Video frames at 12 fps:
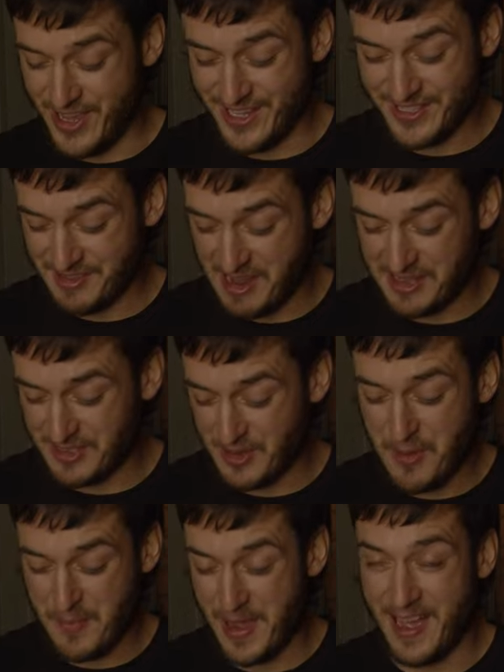this. That's
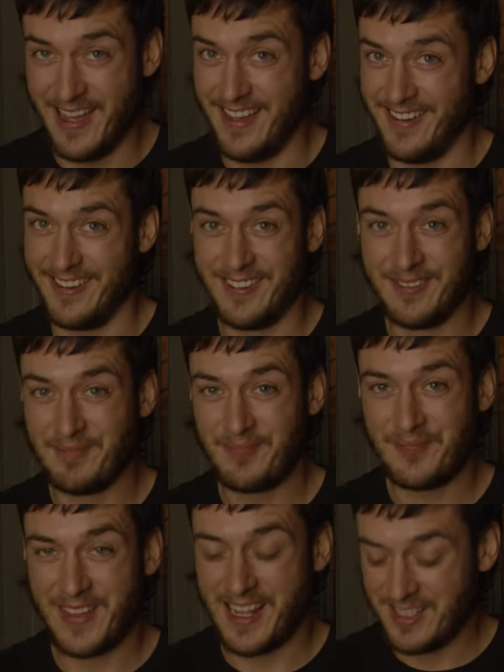not bad.
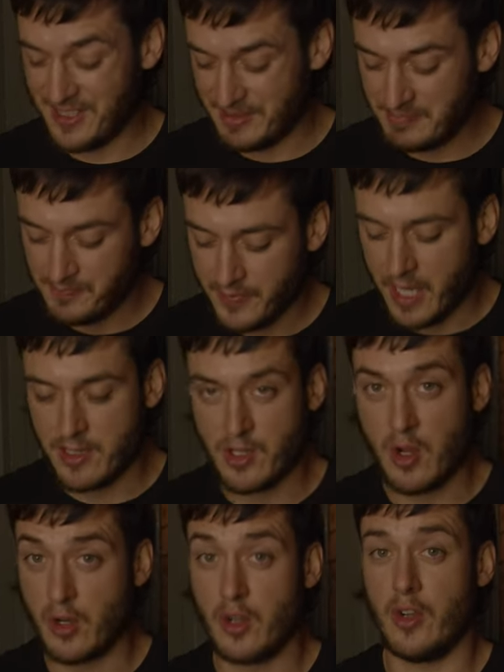That's it's
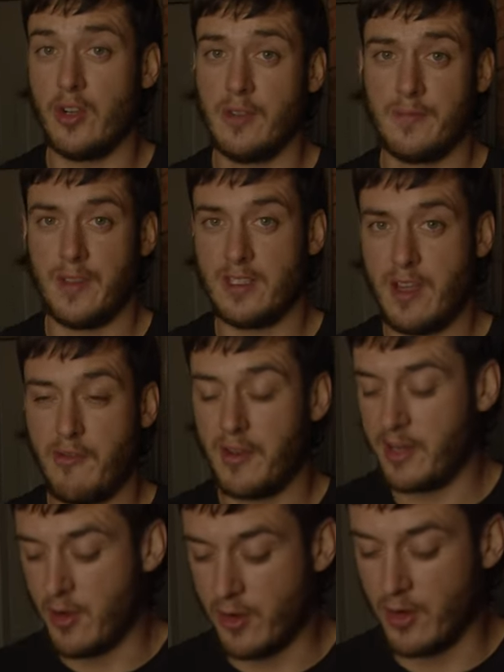not good. It's
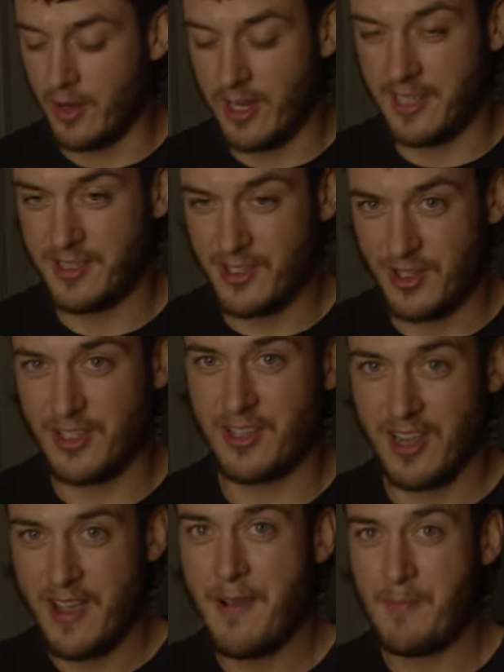definitely not good. Let's just
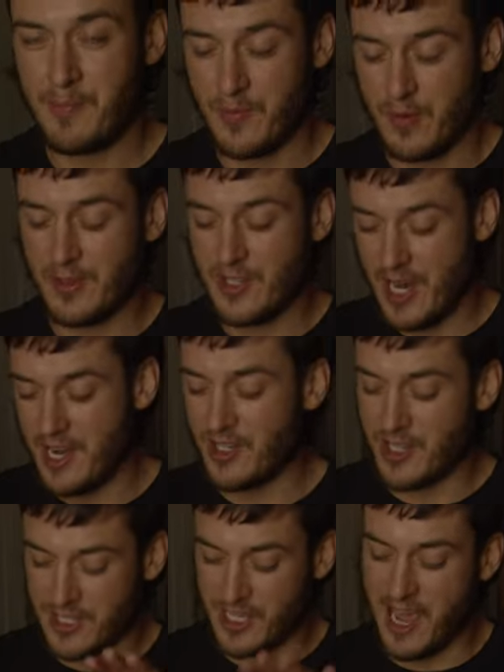
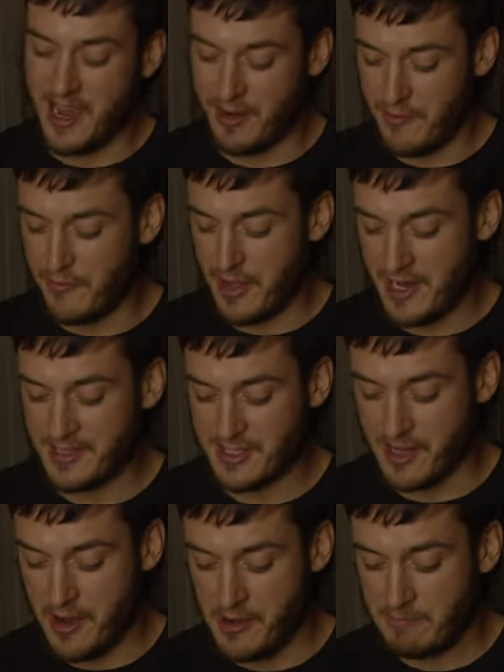change the scale of things.
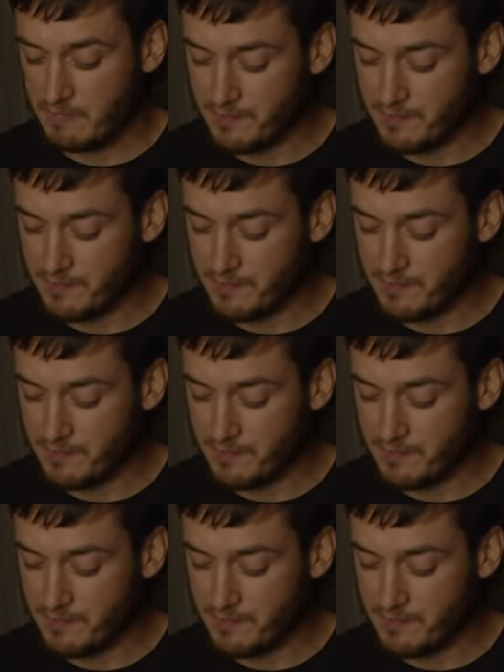So